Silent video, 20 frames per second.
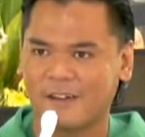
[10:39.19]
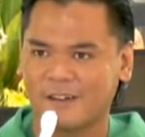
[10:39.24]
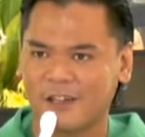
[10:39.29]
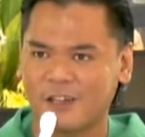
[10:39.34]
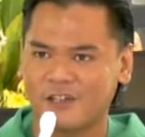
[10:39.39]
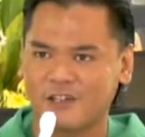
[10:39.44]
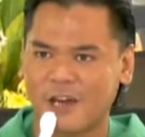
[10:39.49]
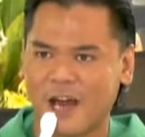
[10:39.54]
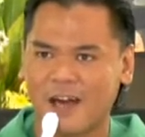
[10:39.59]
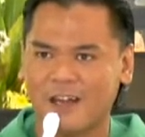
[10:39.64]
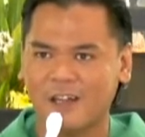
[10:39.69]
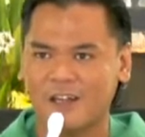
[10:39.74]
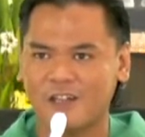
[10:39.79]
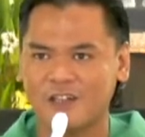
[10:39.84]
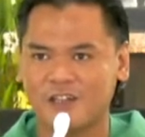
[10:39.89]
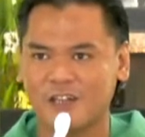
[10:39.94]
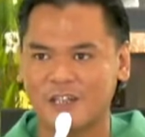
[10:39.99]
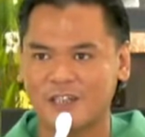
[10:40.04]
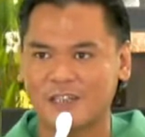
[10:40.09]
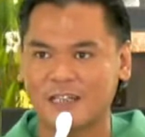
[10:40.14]
The
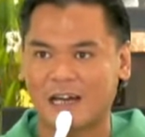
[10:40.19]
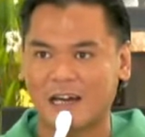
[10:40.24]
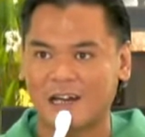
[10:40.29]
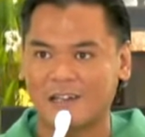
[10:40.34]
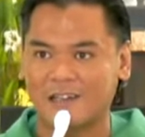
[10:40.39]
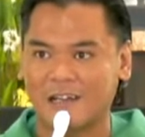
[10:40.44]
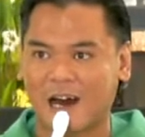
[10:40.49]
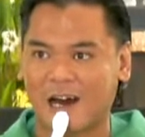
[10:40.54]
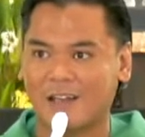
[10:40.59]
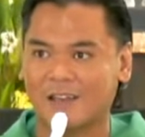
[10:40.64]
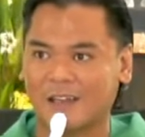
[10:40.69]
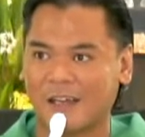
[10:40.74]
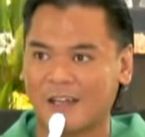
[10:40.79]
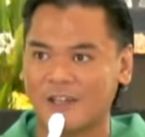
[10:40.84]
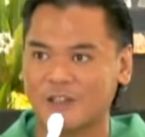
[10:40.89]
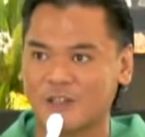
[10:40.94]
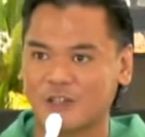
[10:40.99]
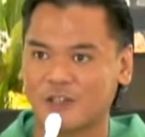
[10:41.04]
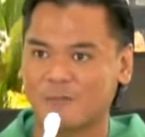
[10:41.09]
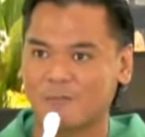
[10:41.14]
challenges are not
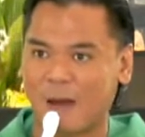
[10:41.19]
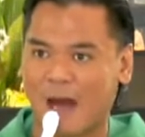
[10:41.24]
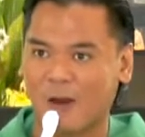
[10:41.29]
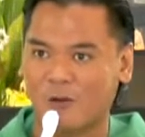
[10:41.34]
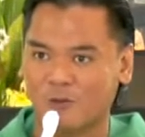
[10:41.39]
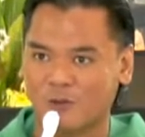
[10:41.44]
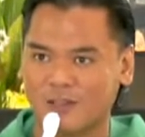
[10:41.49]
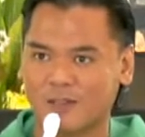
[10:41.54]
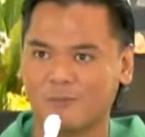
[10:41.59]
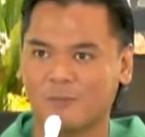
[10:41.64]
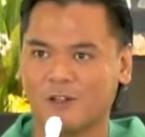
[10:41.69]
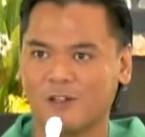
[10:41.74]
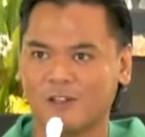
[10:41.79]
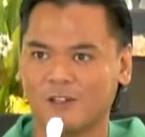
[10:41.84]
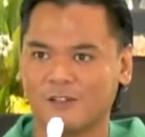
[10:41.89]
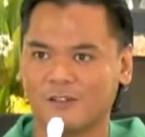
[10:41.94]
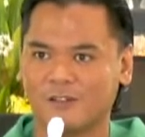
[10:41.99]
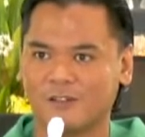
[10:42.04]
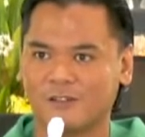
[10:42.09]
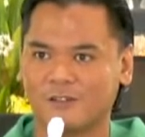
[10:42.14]
insurmountable.